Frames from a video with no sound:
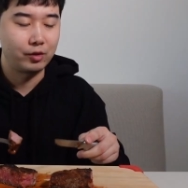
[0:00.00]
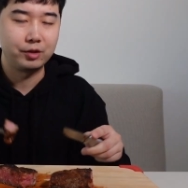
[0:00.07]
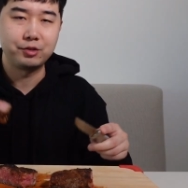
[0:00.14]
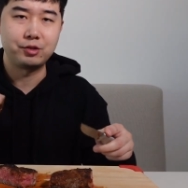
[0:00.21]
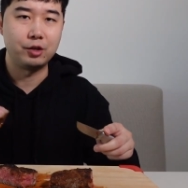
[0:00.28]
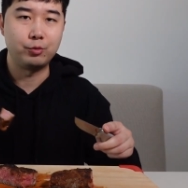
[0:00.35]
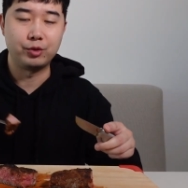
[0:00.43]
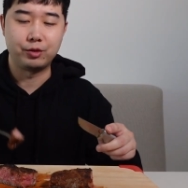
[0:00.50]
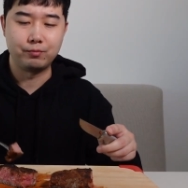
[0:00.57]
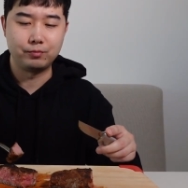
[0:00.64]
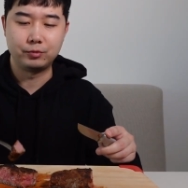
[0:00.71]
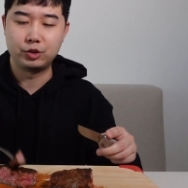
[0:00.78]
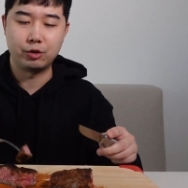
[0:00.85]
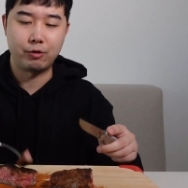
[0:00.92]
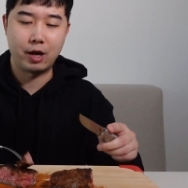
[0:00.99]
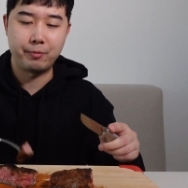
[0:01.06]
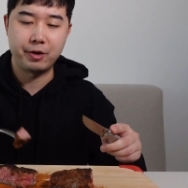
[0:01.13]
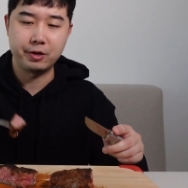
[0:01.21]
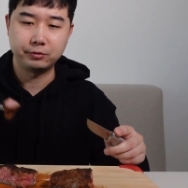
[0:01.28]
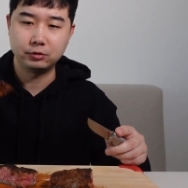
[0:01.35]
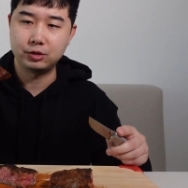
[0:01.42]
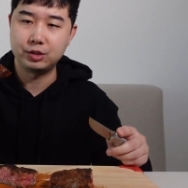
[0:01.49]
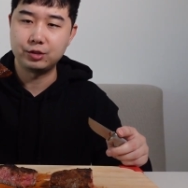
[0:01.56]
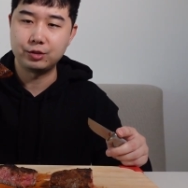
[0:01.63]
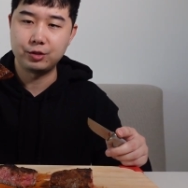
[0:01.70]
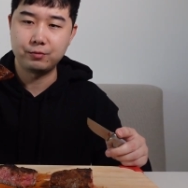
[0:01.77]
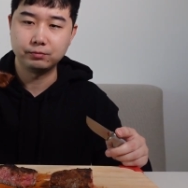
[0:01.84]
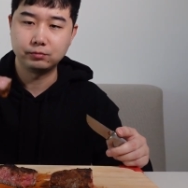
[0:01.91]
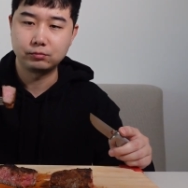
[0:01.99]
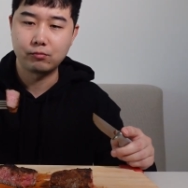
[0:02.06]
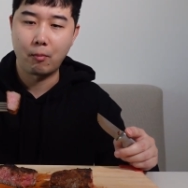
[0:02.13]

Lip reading: Steak with SHIN Ramyun seasoning.